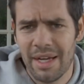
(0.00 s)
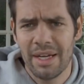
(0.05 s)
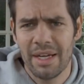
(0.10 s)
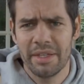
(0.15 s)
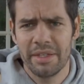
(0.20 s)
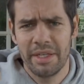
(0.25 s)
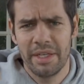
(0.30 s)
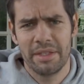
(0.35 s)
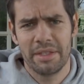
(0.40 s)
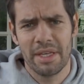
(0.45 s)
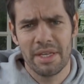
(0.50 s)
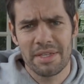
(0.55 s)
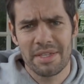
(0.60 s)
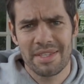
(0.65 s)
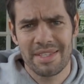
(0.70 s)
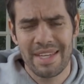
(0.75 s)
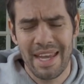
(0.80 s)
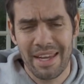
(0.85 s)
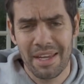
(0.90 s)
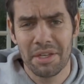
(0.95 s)
I need this
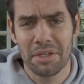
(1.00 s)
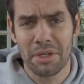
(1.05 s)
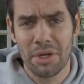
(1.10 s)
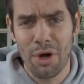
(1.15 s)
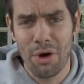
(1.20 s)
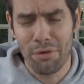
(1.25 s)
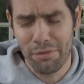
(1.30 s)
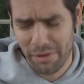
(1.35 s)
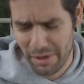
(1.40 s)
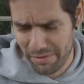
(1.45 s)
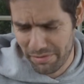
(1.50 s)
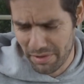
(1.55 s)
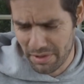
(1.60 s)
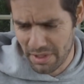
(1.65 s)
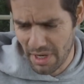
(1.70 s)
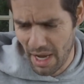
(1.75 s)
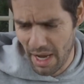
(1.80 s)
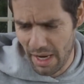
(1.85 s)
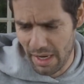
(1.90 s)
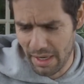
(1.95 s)
second coffee of the
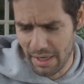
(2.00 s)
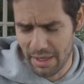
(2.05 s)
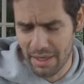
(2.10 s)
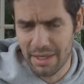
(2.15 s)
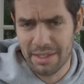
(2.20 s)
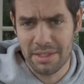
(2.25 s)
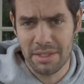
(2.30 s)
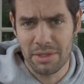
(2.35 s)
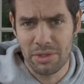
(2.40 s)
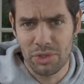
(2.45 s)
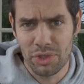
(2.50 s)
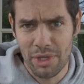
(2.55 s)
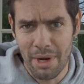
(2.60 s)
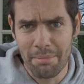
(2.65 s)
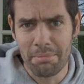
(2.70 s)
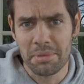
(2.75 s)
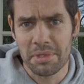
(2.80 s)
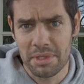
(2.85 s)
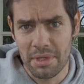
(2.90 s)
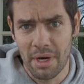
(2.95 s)
day to
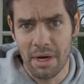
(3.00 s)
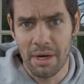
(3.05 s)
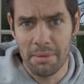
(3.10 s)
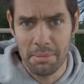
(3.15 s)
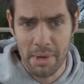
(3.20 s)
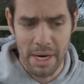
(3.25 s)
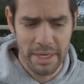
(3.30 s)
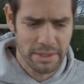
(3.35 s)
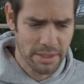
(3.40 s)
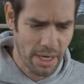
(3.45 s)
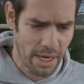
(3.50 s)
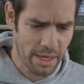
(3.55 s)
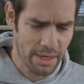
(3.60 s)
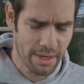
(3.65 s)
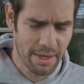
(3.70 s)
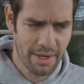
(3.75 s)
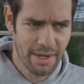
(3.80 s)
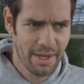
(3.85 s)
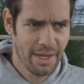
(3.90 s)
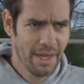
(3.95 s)
jumpstart my day.
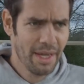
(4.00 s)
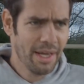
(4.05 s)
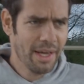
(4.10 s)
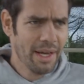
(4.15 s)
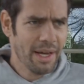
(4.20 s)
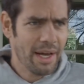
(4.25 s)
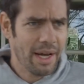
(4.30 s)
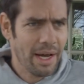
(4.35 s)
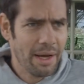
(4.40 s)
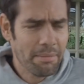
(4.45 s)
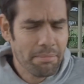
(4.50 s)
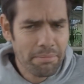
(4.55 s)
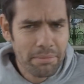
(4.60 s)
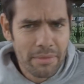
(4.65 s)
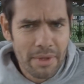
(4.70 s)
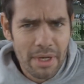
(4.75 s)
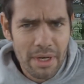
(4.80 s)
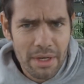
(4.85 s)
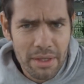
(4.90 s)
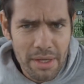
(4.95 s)

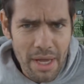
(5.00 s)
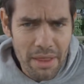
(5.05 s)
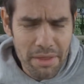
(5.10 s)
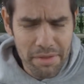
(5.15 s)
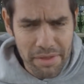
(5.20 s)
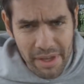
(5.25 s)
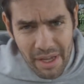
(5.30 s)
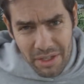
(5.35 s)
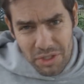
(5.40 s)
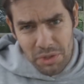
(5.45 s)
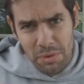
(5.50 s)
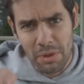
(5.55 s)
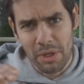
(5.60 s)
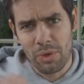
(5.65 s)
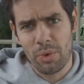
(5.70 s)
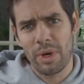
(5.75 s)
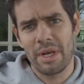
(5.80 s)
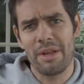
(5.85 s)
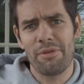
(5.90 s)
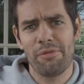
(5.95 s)
The other thing I just want
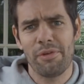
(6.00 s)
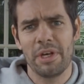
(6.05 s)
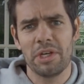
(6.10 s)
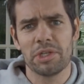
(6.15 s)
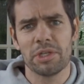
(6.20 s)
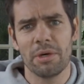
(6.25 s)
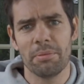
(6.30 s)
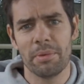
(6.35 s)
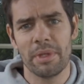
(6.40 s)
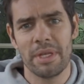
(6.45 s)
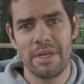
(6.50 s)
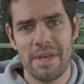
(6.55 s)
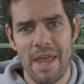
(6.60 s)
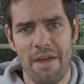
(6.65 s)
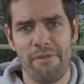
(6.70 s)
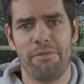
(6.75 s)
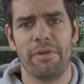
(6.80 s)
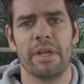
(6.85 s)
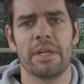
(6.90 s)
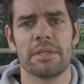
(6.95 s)
to quickly finish on with a
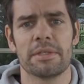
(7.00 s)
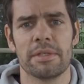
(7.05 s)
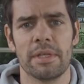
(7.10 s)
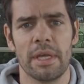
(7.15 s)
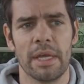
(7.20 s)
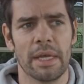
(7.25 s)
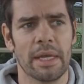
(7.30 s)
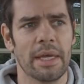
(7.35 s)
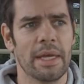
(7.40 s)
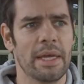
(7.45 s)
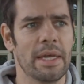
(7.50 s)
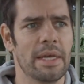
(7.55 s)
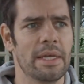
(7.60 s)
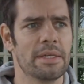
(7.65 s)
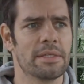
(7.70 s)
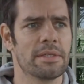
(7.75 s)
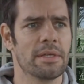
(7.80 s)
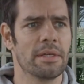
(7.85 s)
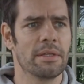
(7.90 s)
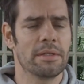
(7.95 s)
Netflix thing
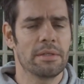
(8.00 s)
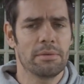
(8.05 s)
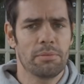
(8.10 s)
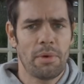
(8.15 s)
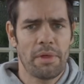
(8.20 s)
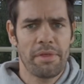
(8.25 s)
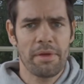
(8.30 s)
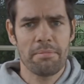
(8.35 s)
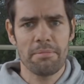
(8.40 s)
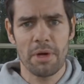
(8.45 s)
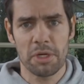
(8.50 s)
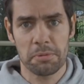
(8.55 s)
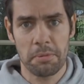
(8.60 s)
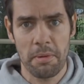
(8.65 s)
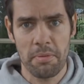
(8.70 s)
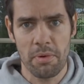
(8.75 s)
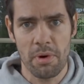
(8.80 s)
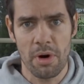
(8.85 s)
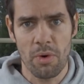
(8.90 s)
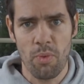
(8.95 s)
is that I think most
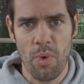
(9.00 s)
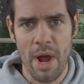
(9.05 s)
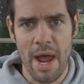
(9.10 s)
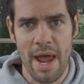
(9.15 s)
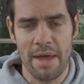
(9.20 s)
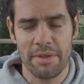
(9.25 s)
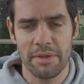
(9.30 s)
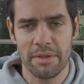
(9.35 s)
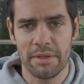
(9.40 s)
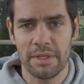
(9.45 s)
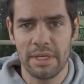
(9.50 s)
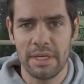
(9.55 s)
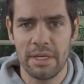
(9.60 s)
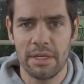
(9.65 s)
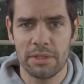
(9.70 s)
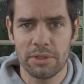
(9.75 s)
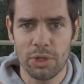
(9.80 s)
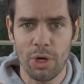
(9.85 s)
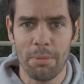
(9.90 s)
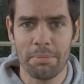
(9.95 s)
people are aware that
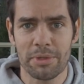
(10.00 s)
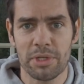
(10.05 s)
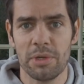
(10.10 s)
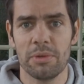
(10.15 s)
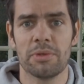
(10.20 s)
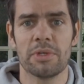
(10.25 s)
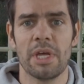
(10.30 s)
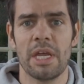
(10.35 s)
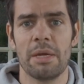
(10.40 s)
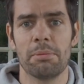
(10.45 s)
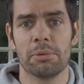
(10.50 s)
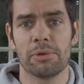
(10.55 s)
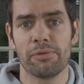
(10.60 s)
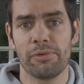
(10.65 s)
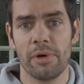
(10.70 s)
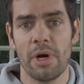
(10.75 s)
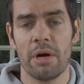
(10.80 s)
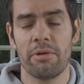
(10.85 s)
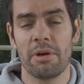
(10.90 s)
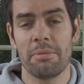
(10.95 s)
the top two teams,
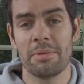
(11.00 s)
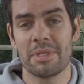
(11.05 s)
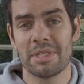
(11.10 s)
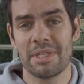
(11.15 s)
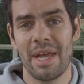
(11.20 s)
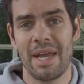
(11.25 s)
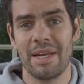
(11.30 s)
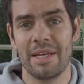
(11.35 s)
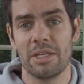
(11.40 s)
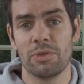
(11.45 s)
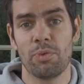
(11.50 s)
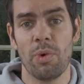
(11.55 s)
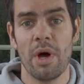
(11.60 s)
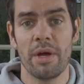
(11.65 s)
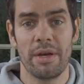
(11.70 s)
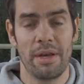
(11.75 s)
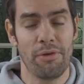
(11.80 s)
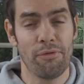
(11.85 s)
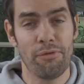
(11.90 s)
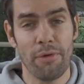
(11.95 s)
Ferrari and Mercedes,
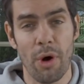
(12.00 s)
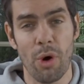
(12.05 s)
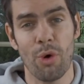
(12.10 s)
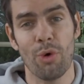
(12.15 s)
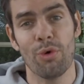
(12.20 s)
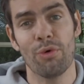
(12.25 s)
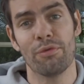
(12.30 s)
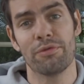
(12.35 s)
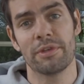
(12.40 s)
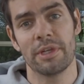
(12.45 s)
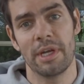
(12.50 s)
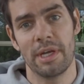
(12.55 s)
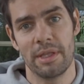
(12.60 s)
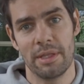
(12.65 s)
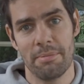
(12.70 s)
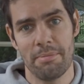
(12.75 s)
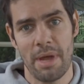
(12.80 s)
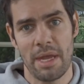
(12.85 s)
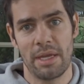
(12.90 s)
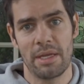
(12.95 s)
weren't involved
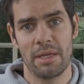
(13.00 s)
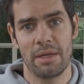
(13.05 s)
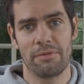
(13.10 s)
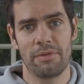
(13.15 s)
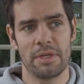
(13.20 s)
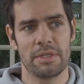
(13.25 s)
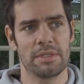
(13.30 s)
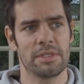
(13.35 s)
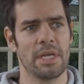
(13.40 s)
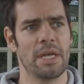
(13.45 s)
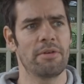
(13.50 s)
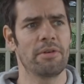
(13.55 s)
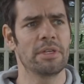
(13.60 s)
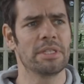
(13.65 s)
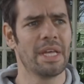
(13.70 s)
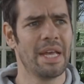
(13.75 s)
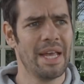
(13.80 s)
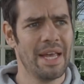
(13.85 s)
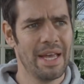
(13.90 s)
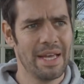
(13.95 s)
in the making of this series.